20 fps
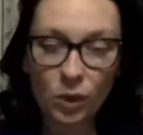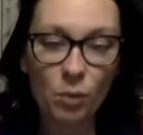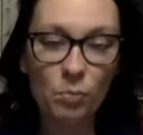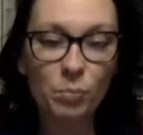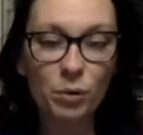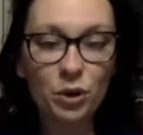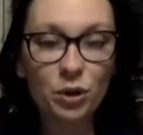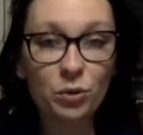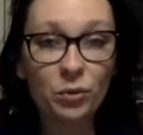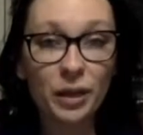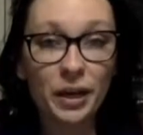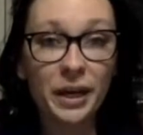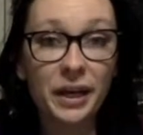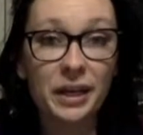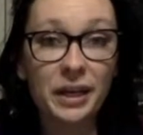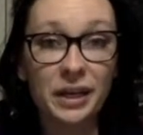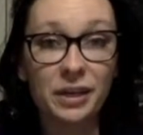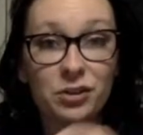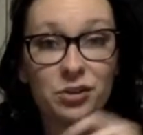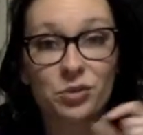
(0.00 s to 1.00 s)
book
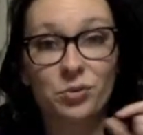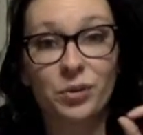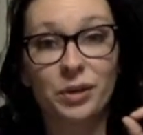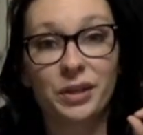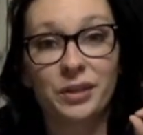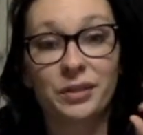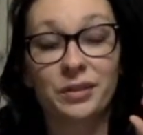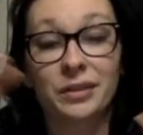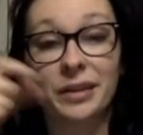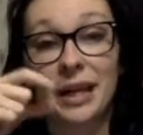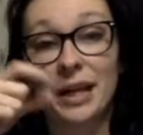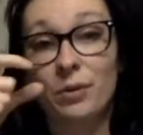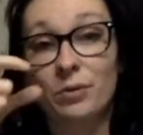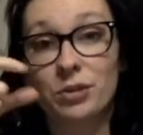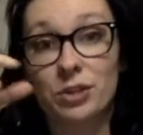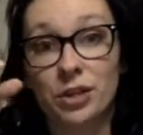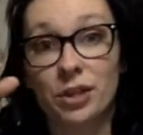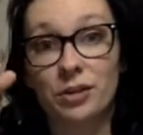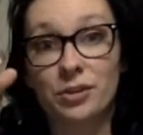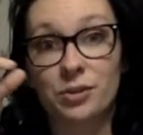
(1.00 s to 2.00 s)
reading. He enjoyed the
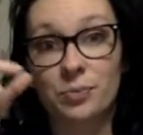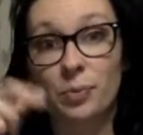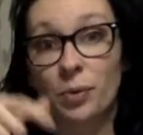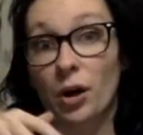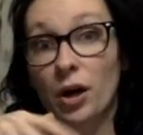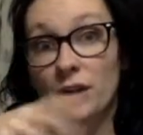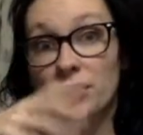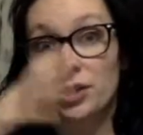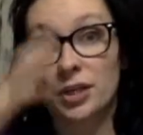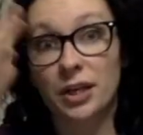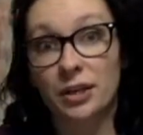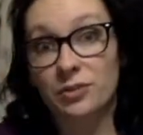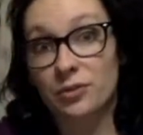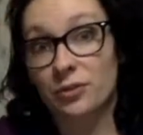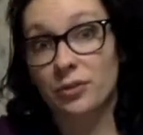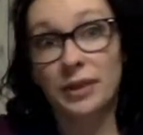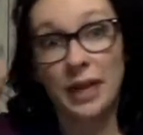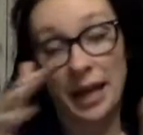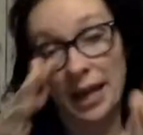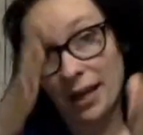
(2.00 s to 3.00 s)
language arts projects or
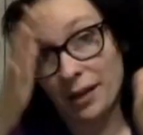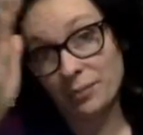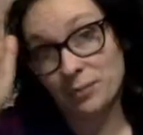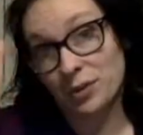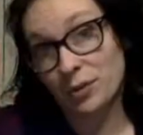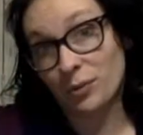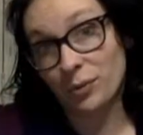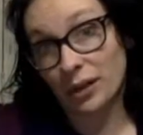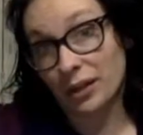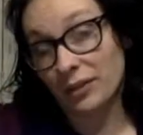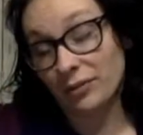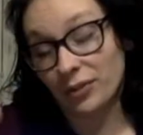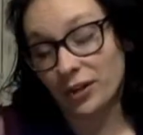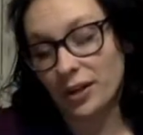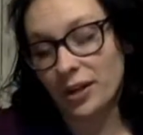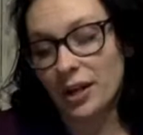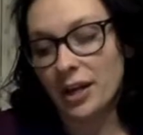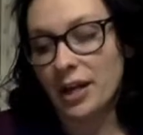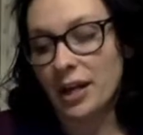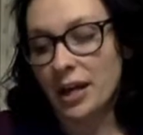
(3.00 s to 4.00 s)
games or
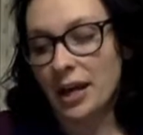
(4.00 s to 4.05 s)
whatever,